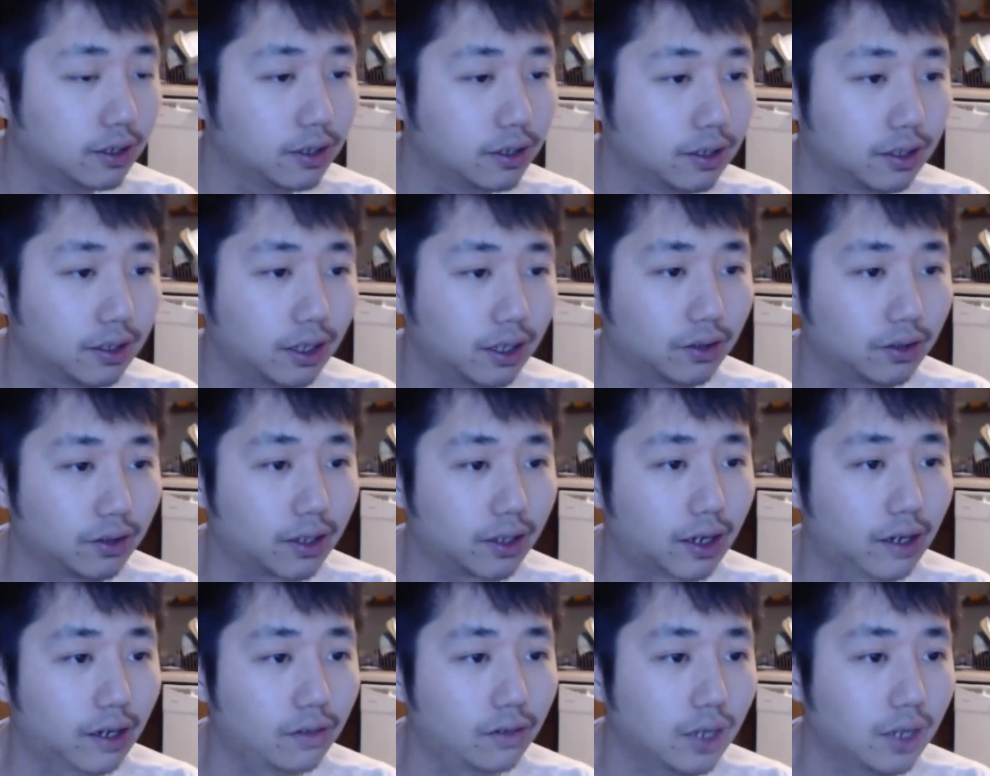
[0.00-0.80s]
Not the
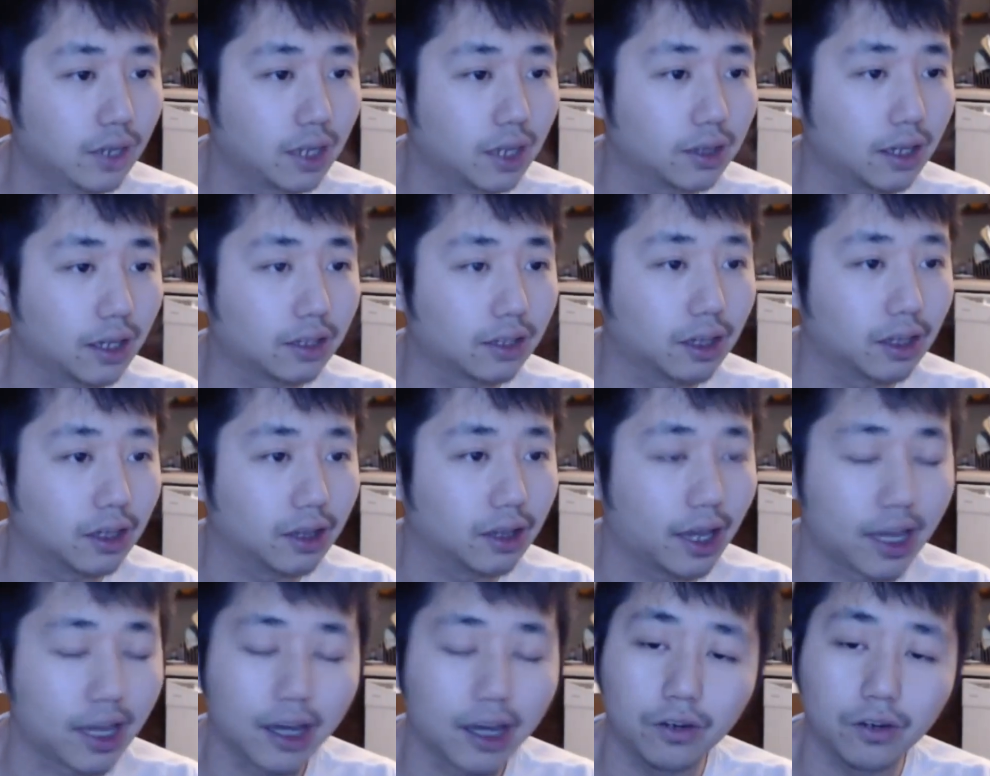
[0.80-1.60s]
outline, like the
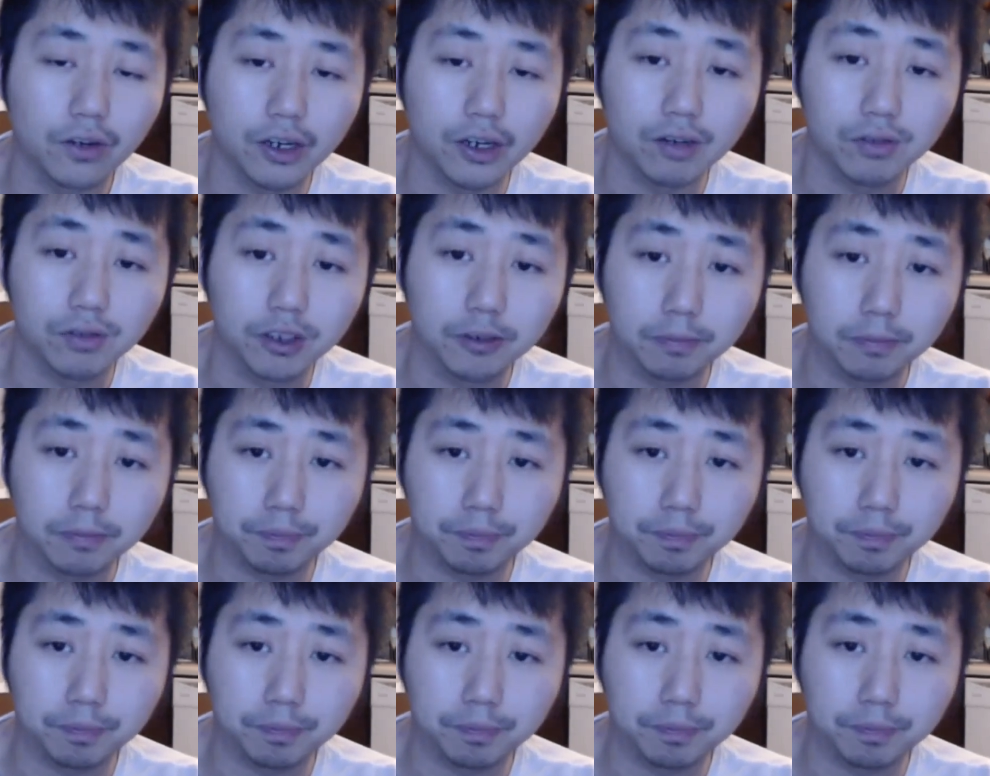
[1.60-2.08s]
layout of it.